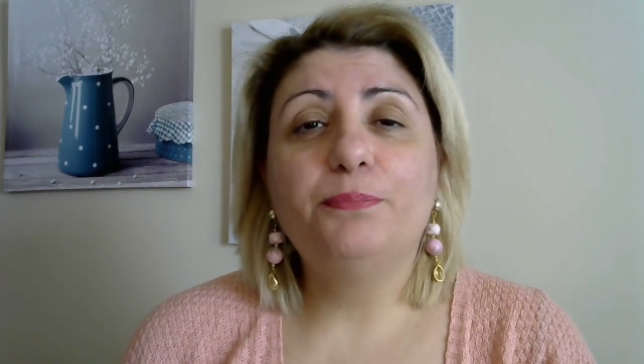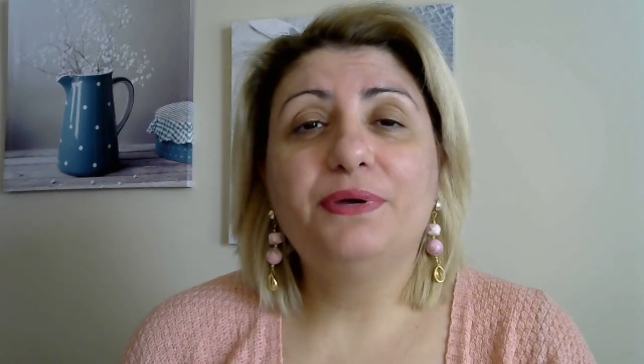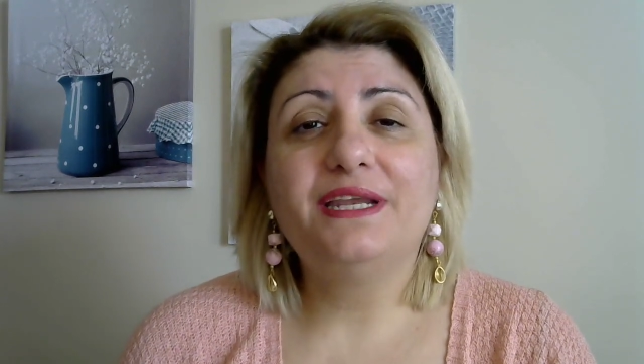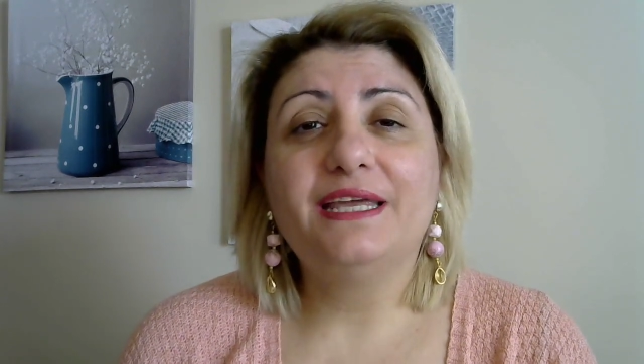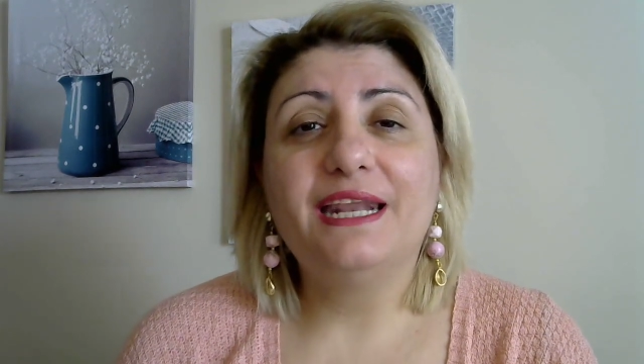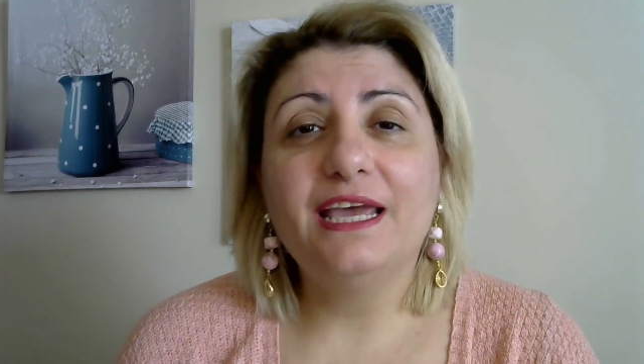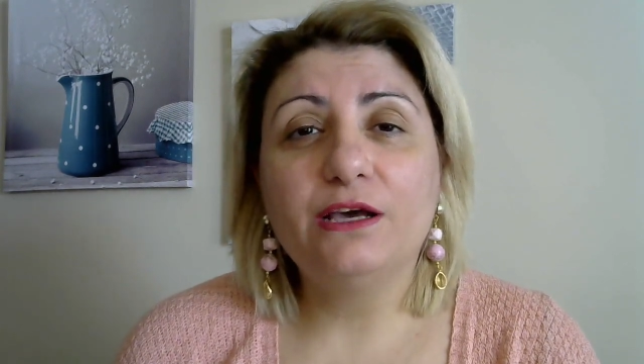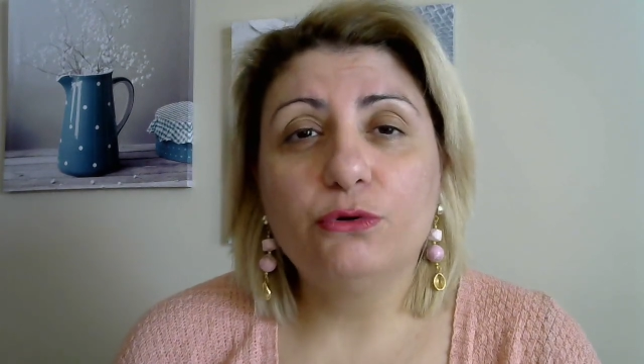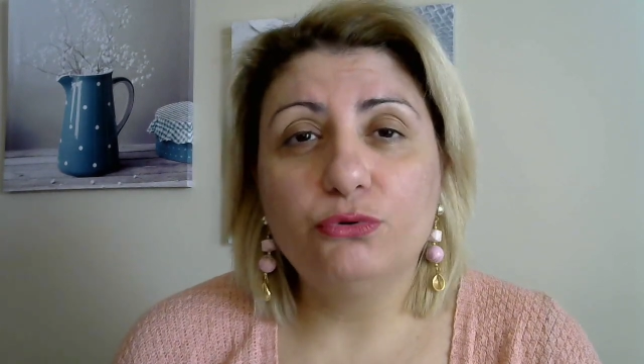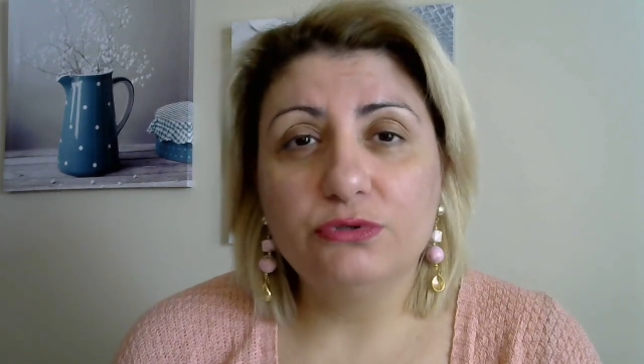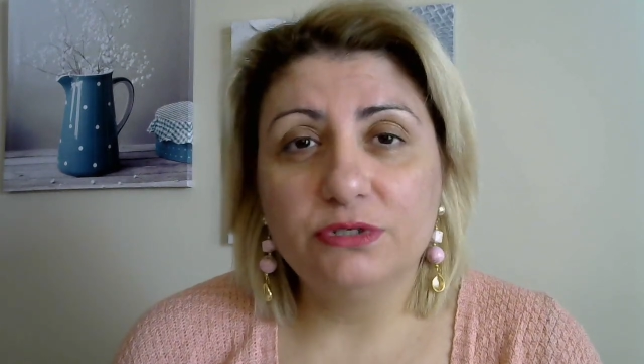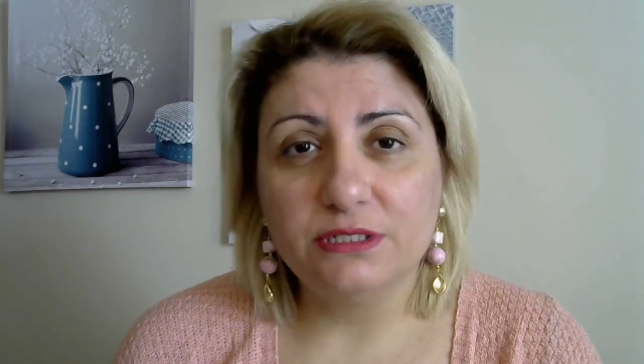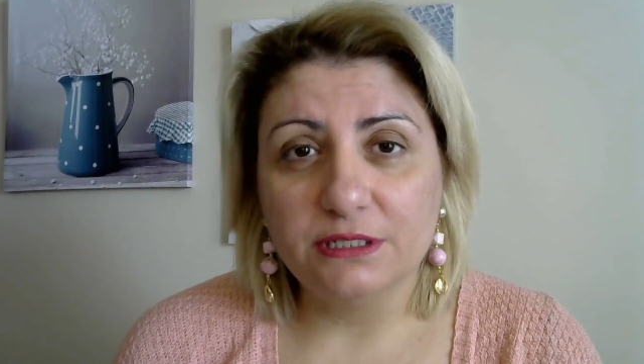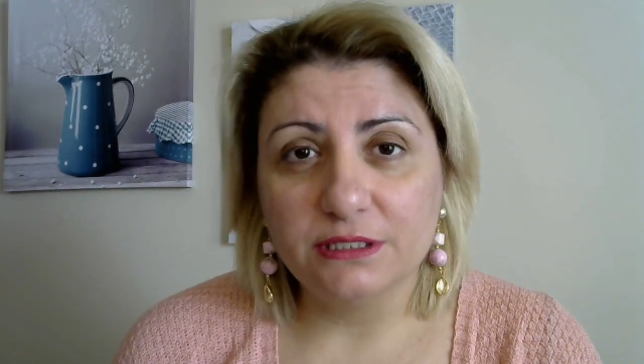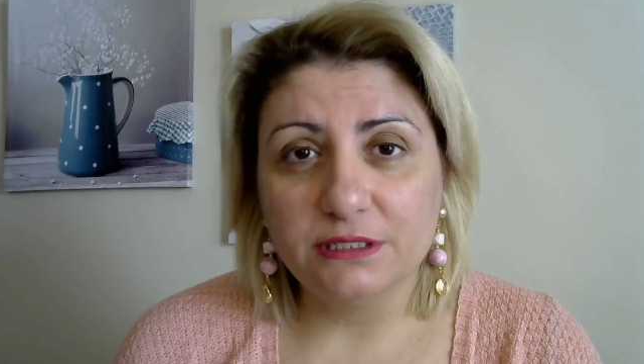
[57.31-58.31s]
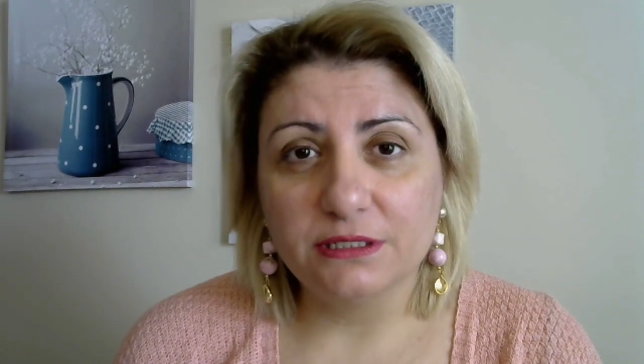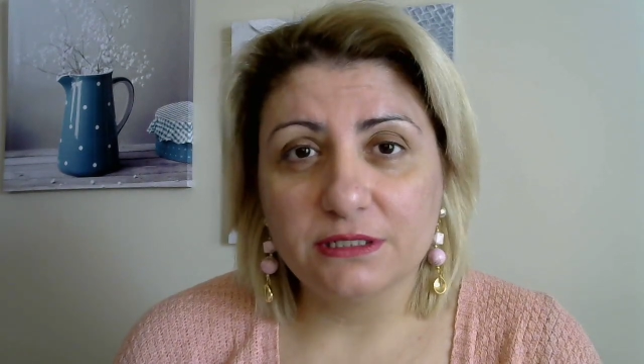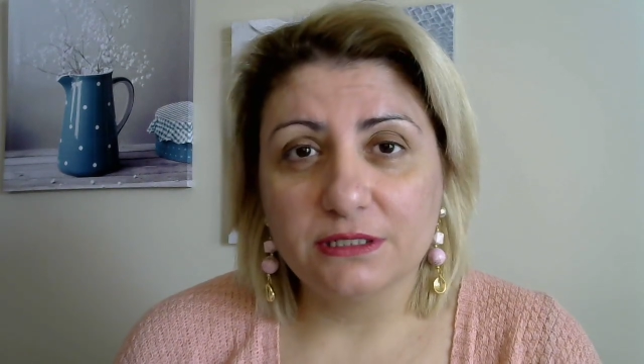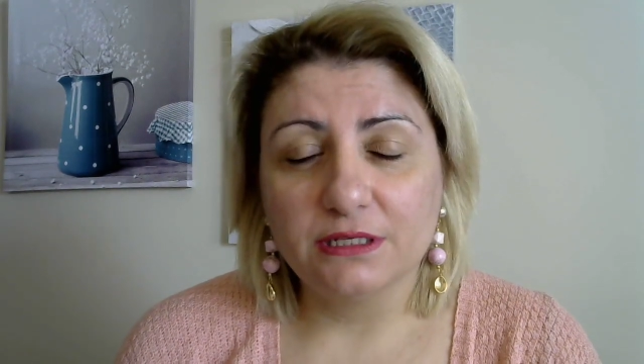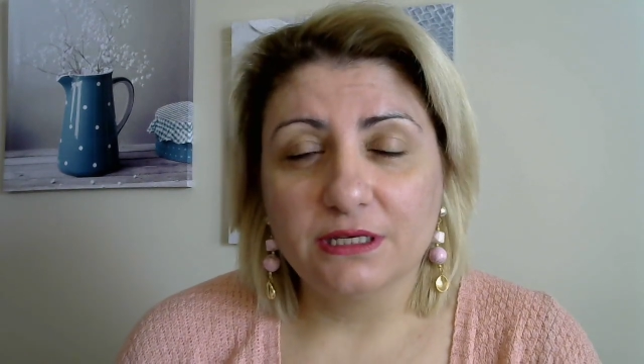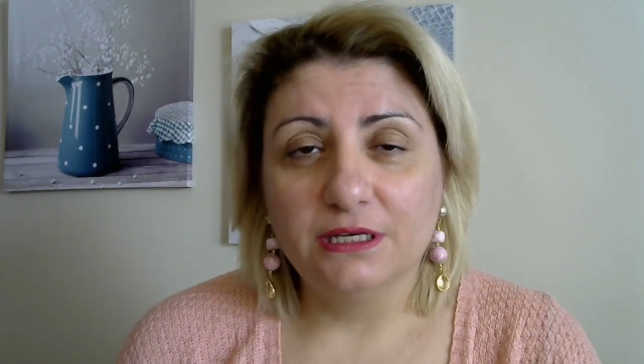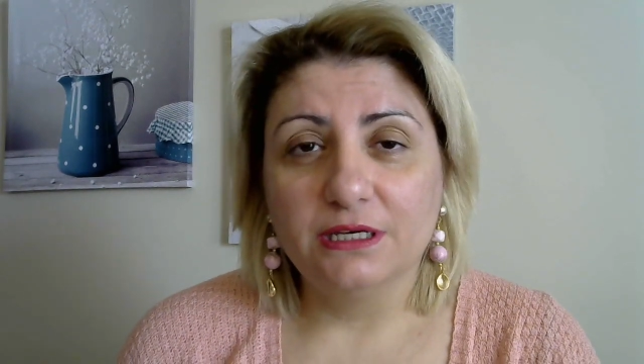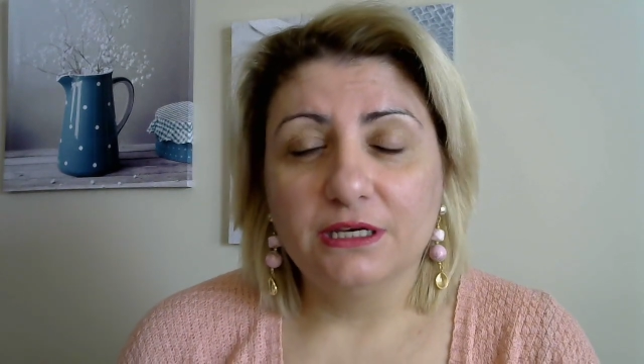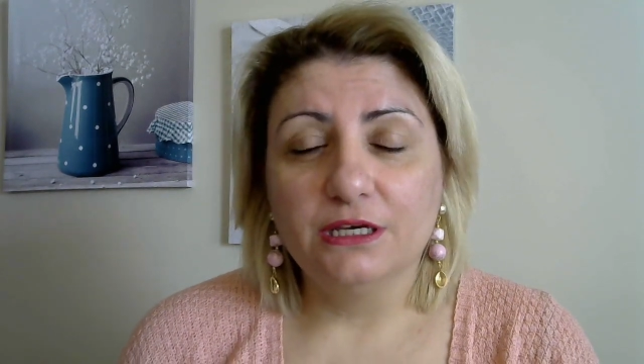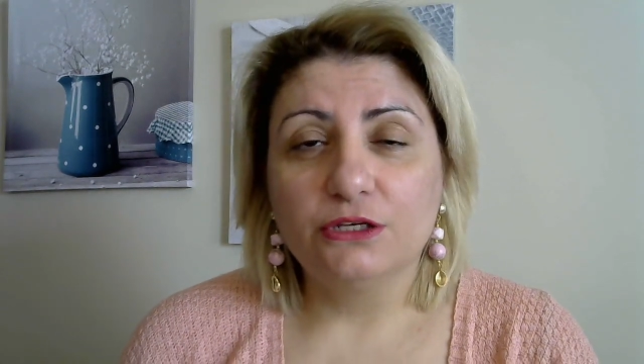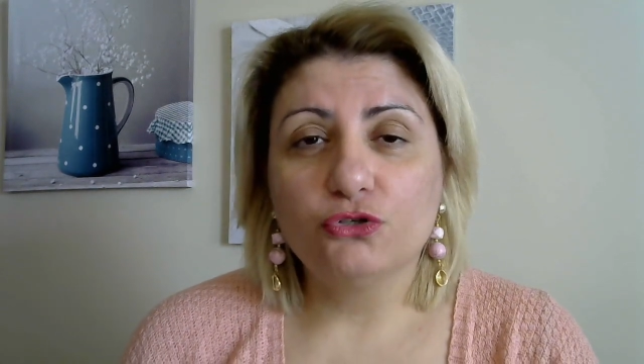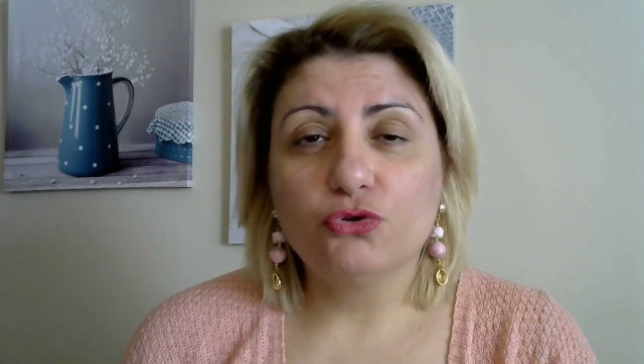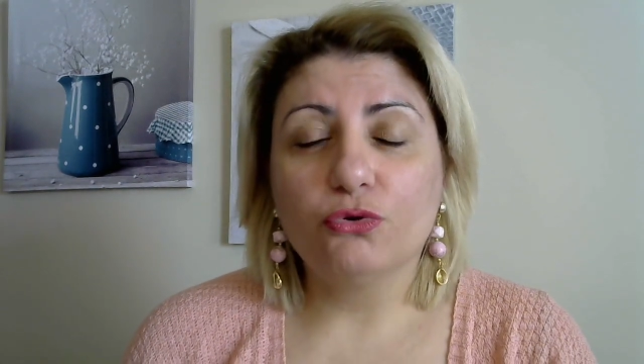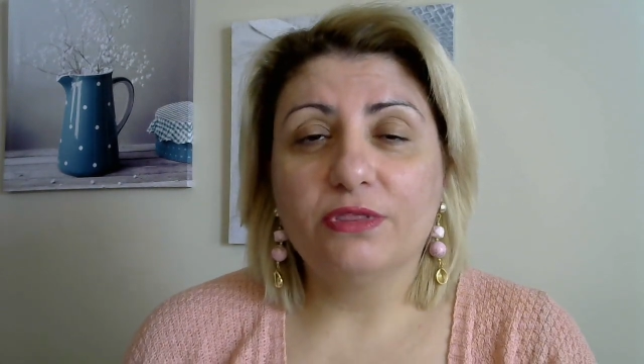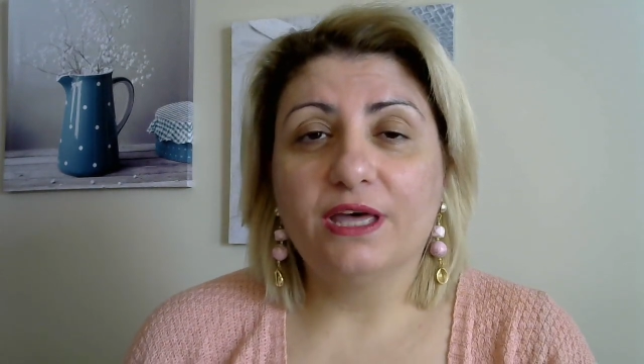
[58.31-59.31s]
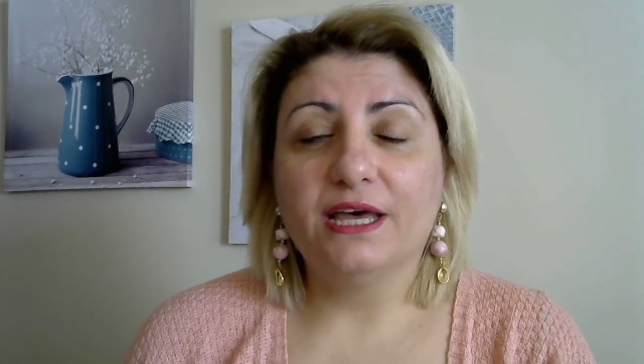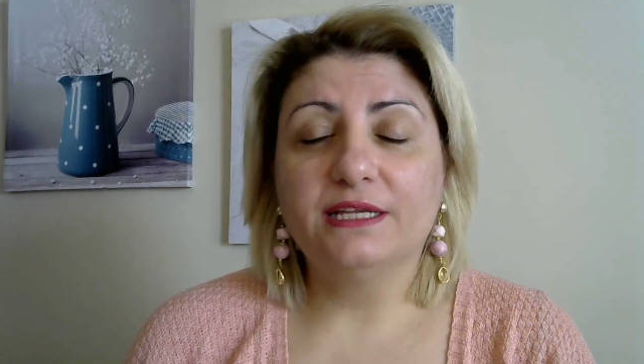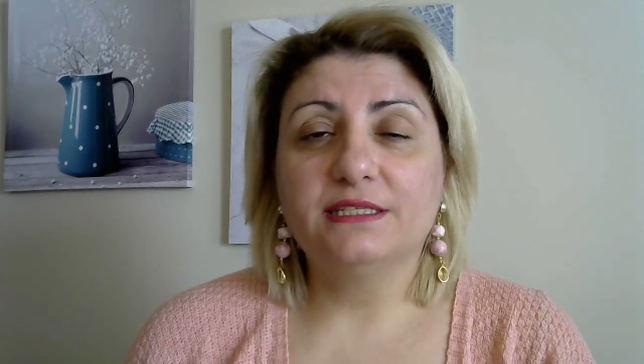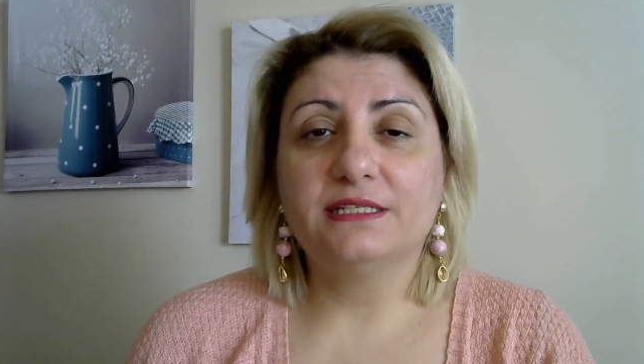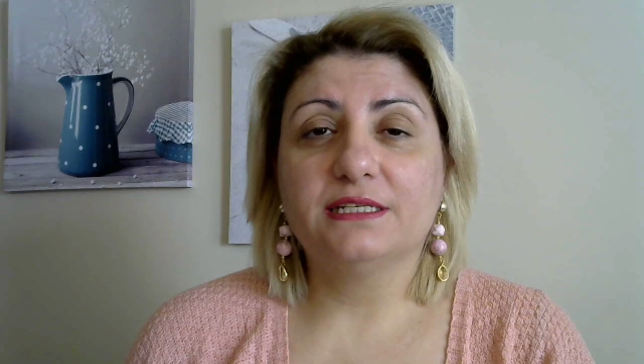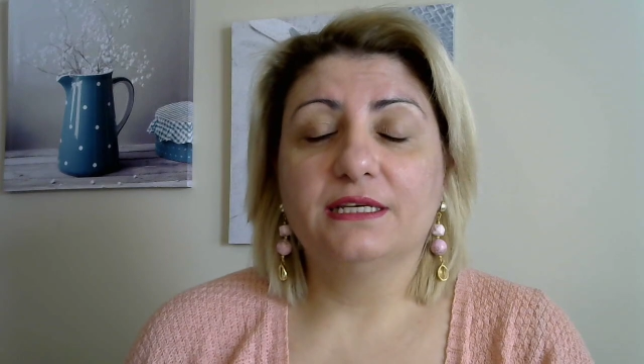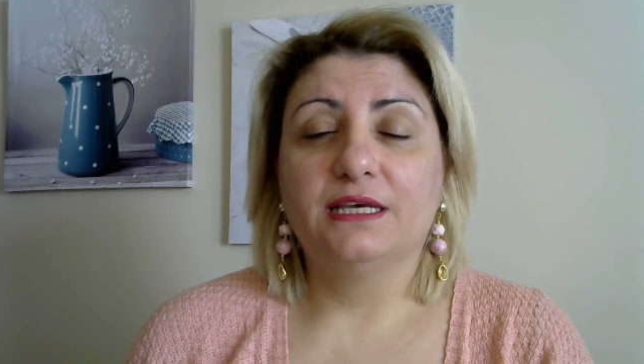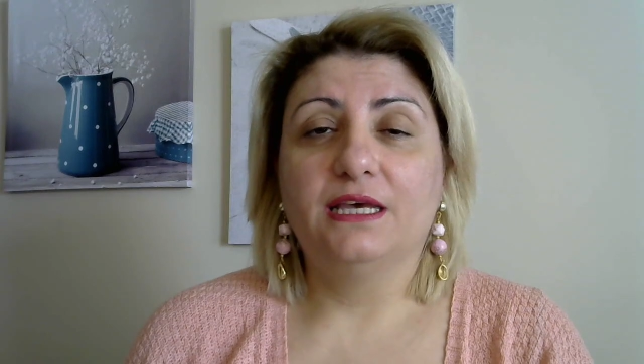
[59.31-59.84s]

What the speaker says: prerequisites so that